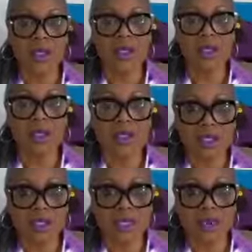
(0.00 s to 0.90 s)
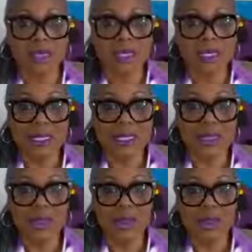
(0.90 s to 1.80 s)
The good news
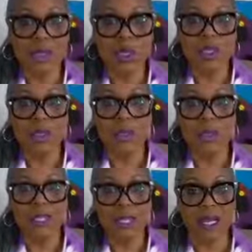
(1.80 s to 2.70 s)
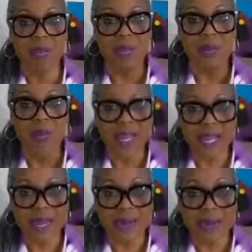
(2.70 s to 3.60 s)
is when you become
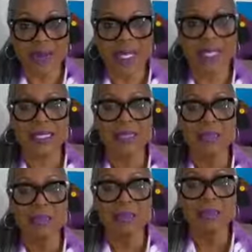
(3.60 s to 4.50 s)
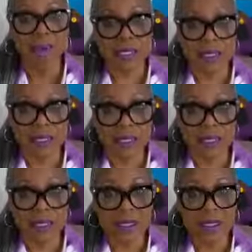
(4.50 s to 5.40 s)
aware that it's
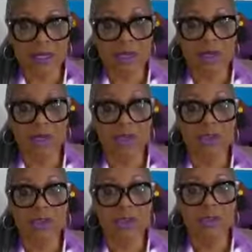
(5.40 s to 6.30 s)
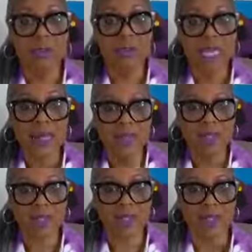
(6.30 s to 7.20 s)
important for you to be able
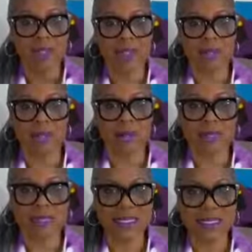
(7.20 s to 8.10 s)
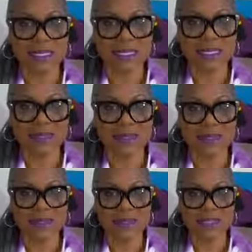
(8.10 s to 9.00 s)
to speak what your purpose is,
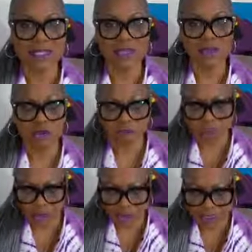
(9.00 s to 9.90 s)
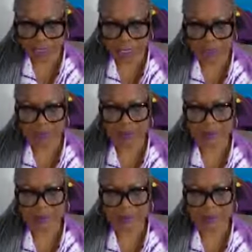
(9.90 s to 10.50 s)
to affirm it.